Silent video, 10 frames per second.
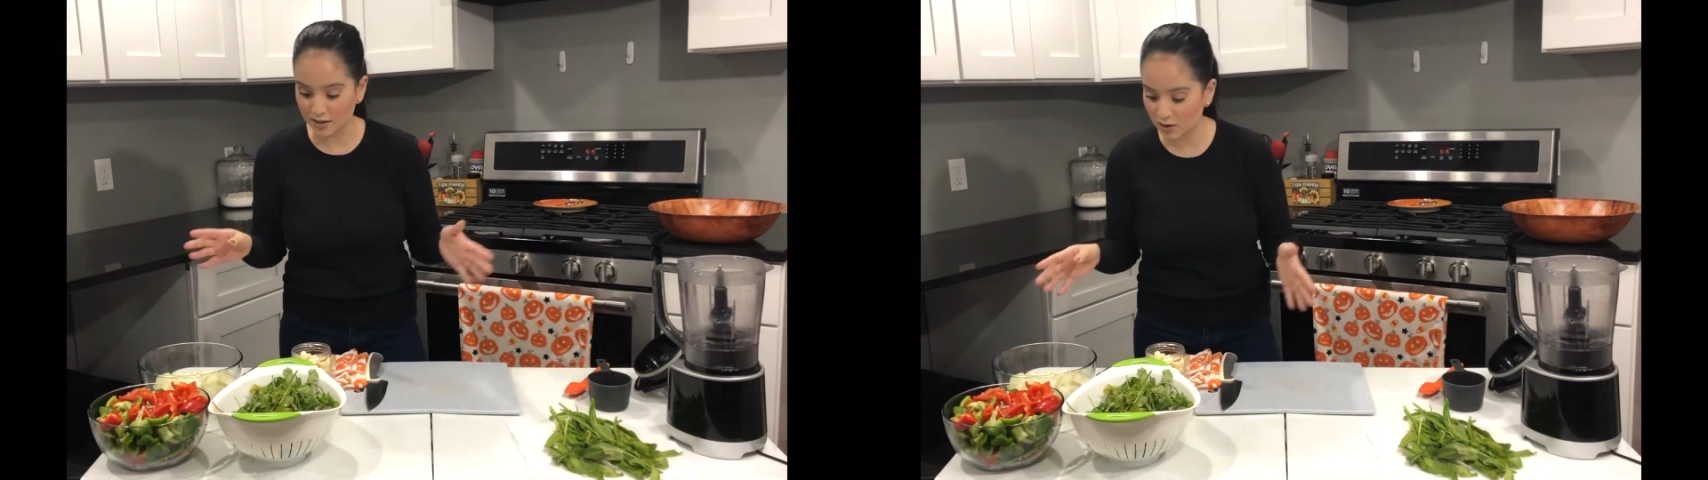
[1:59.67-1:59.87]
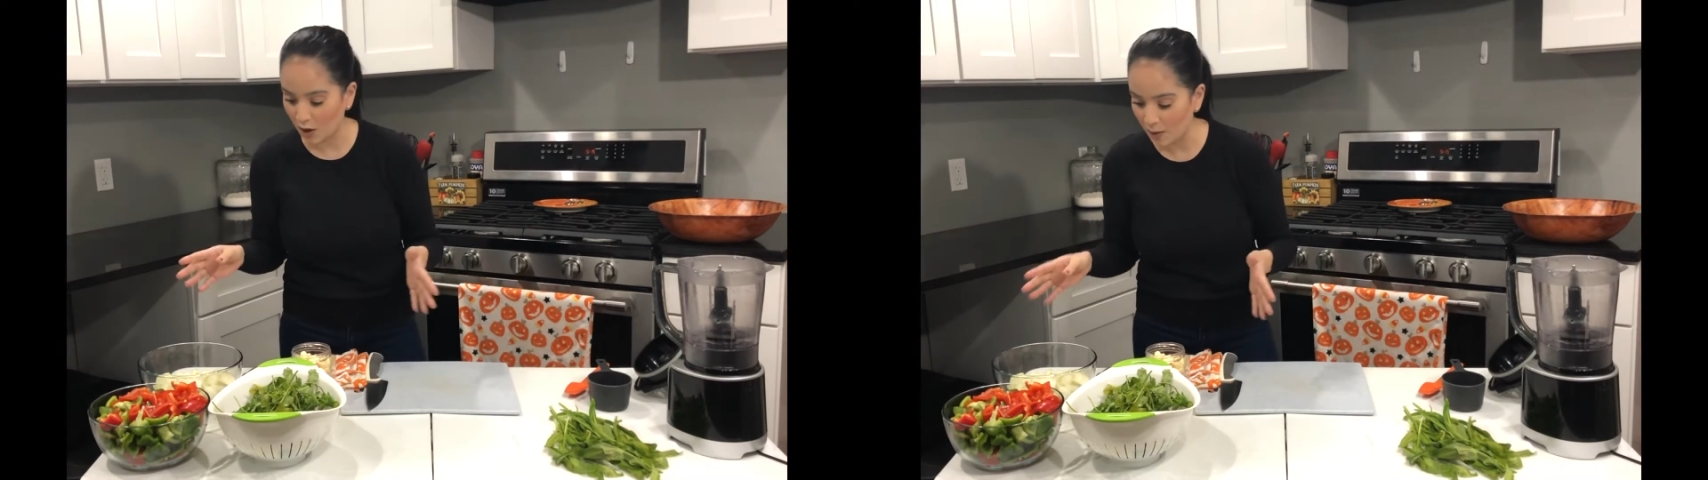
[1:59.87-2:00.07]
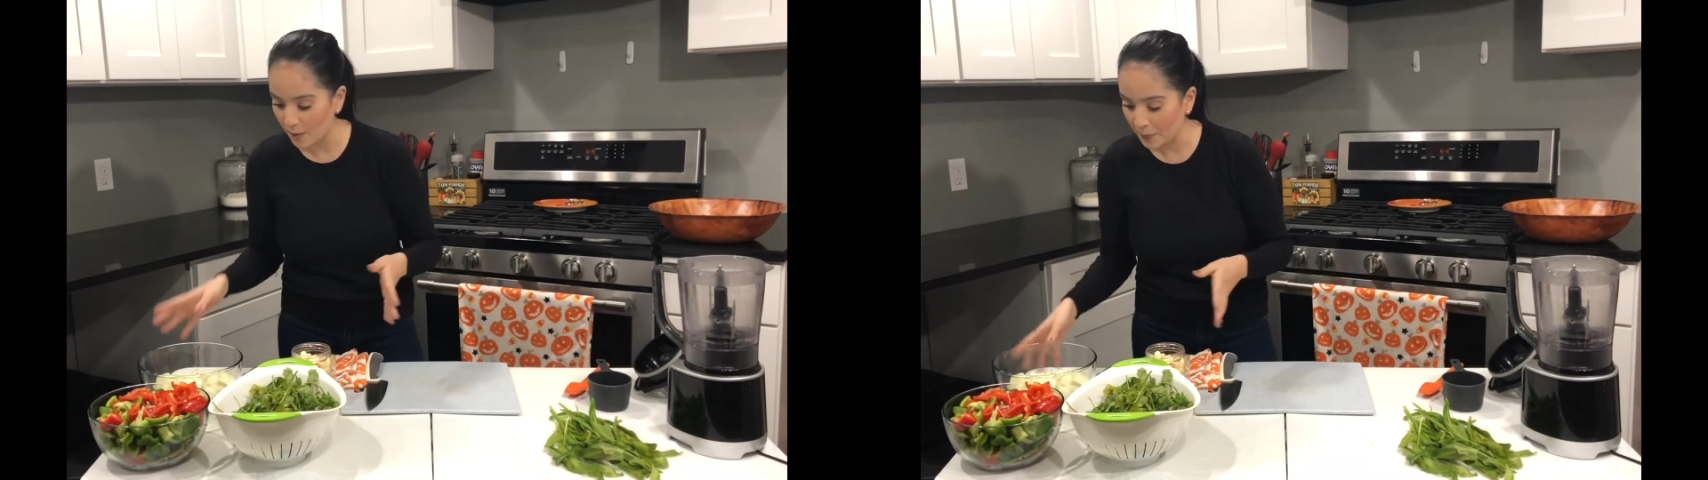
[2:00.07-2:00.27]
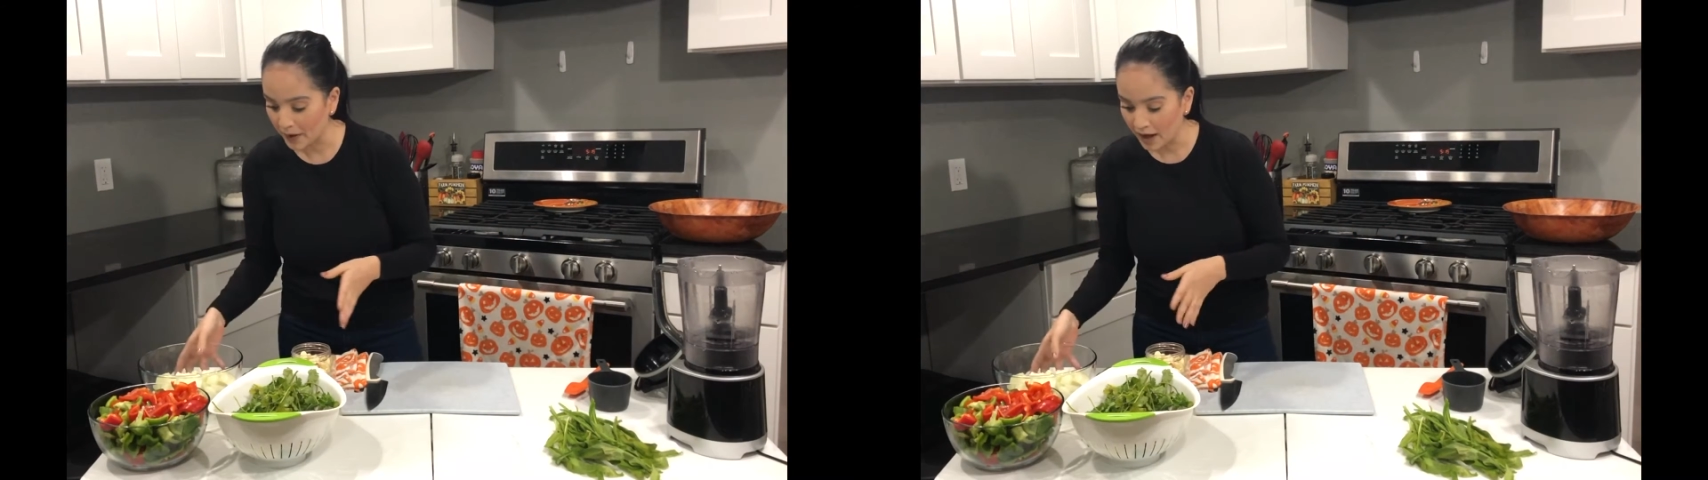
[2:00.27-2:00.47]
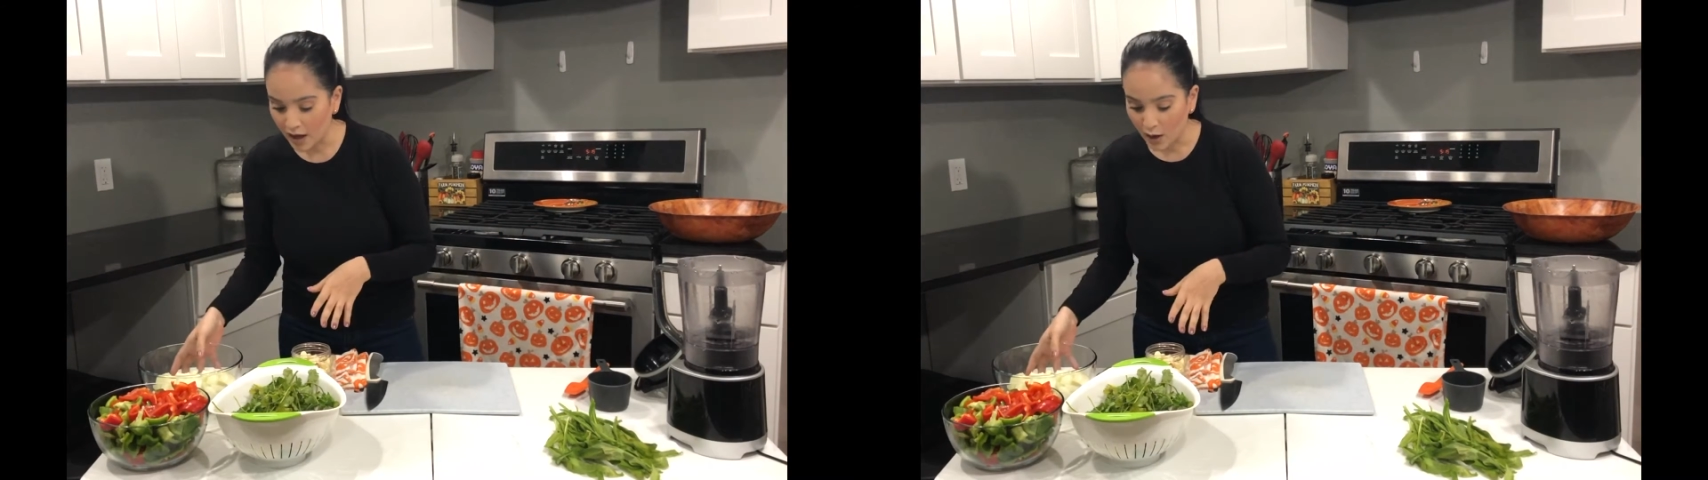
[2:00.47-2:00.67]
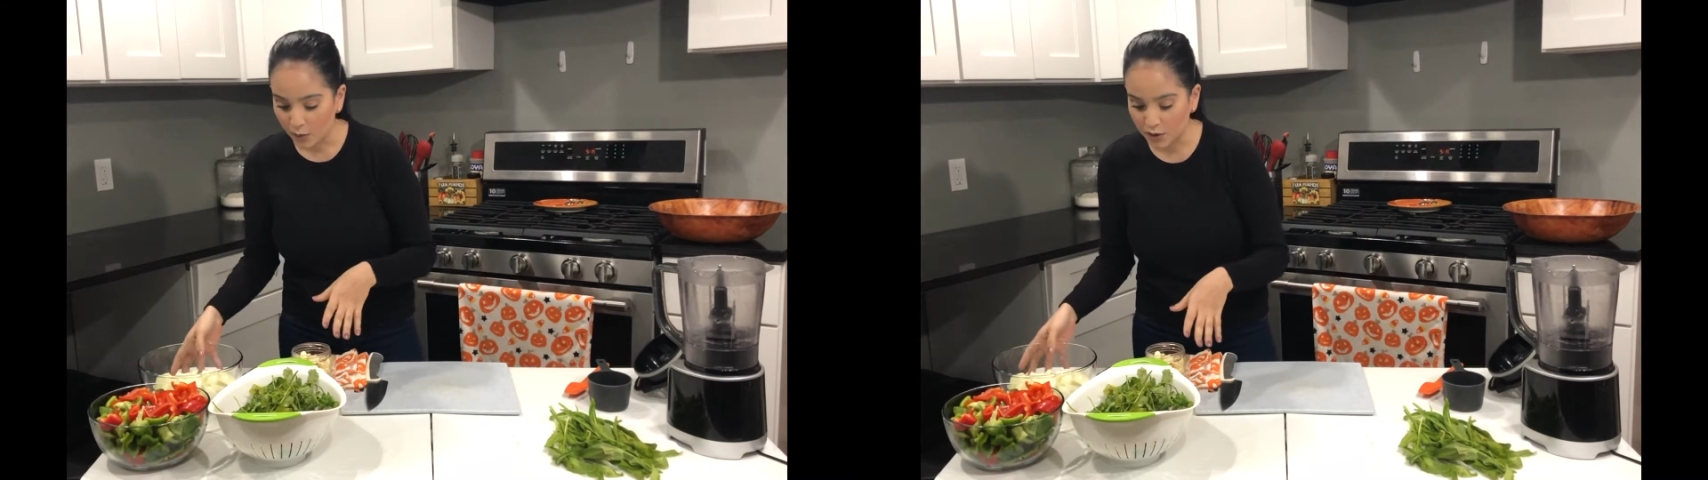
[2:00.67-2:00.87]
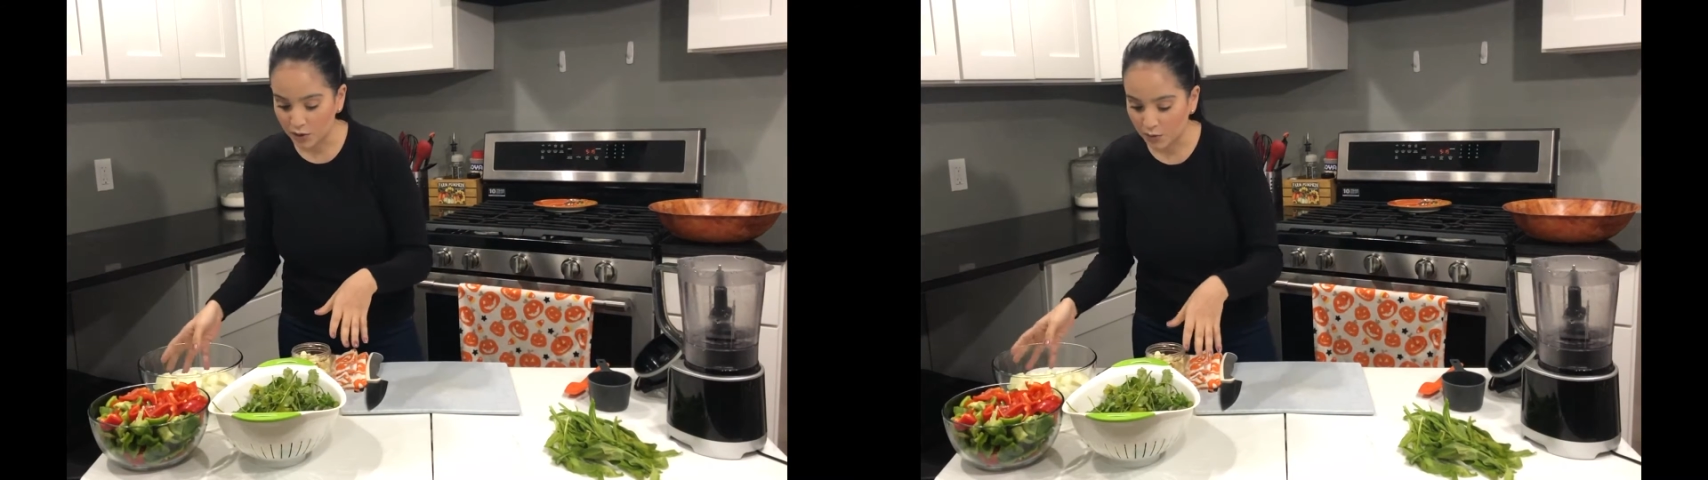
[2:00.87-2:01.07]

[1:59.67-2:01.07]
So what